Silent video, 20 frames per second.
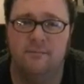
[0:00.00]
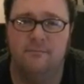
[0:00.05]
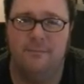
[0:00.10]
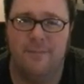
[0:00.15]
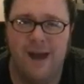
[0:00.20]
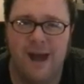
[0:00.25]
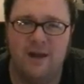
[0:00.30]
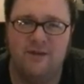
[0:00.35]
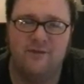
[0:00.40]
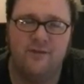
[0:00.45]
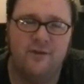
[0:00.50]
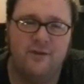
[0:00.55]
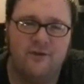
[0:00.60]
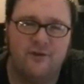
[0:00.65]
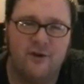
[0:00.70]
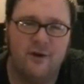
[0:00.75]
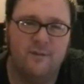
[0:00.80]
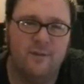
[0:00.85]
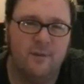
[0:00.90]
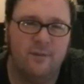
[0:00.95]
Match the
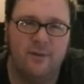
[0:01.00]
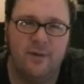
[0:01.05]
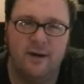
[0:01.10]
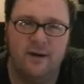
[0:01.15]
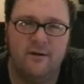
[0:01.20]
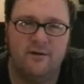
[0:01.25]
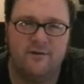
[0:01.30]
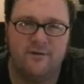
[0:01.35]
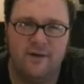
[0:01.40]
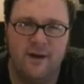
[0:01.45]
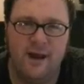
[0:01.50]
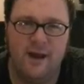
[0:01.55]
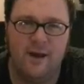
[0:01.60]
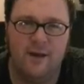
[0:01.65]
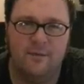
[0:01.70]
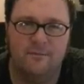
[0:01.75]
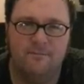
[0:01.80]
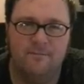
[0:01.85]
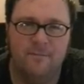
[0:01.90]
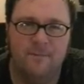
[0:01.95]
trumpet player's sound.